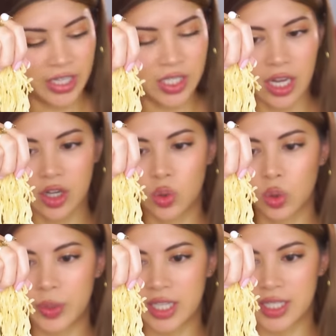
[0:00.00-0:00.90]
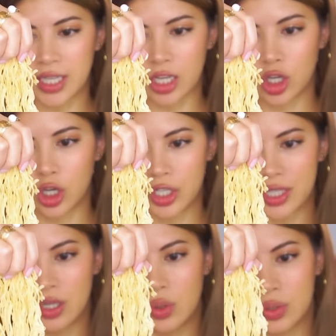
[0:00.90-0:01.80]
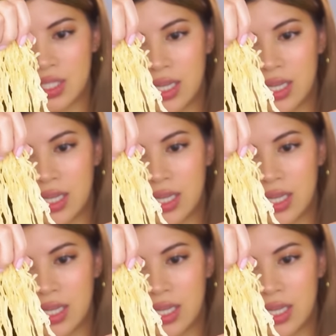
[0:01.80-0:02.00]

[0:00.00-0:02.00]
It is kind of cool because like it cooks the noodles